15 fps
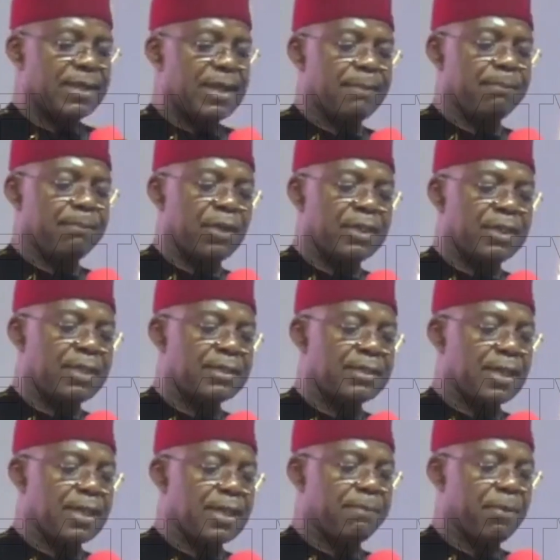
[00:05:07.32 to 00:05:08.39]
important
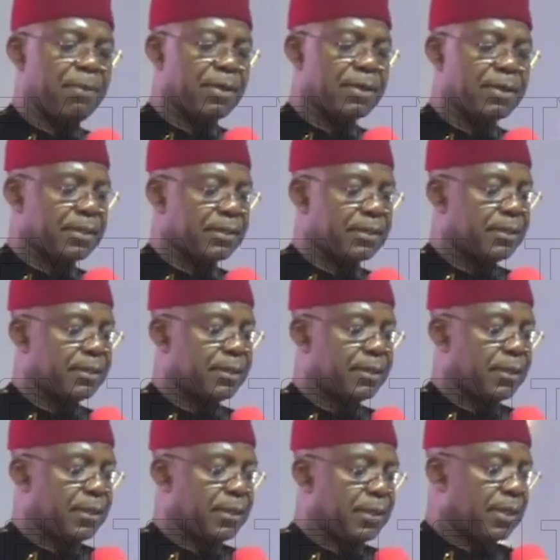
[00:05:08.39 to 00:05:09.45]
epoch
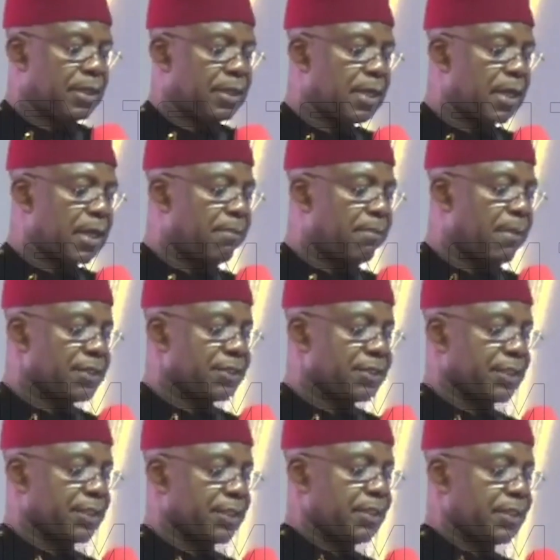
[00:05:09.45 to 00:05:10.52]
in our
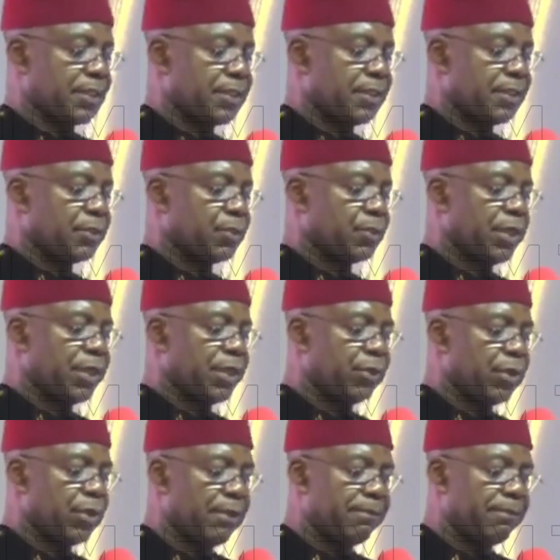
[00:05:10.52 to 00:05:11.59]
march to a
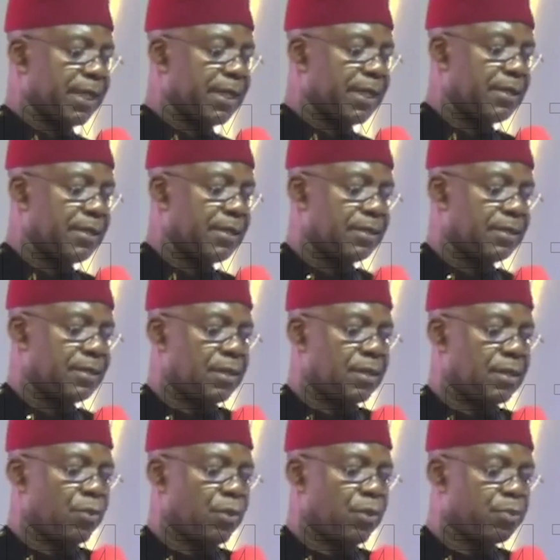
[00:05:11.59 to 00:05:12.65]
new Abia,
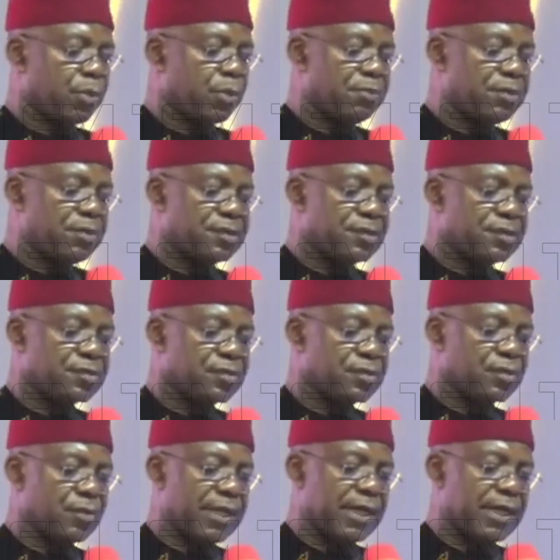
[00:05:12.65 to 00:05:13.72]
which promises to
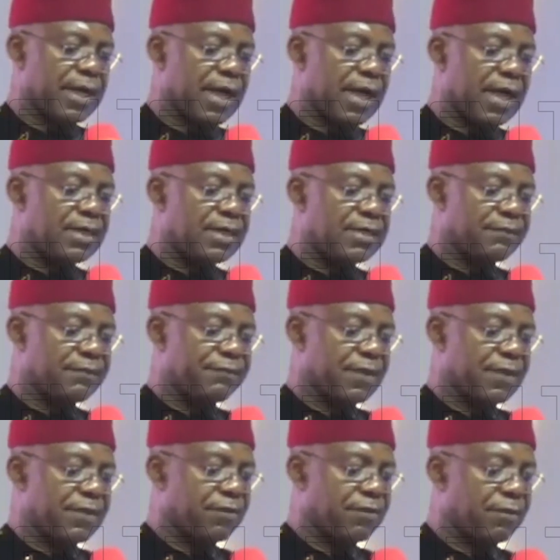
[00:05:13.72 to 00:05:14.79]
be radically
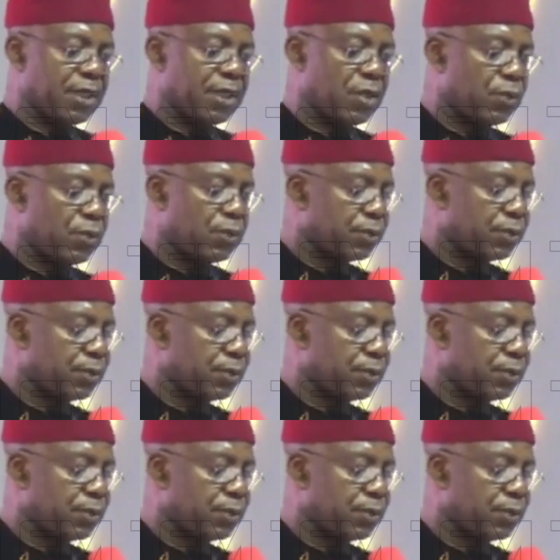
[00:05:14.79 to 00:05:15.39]
different from the old.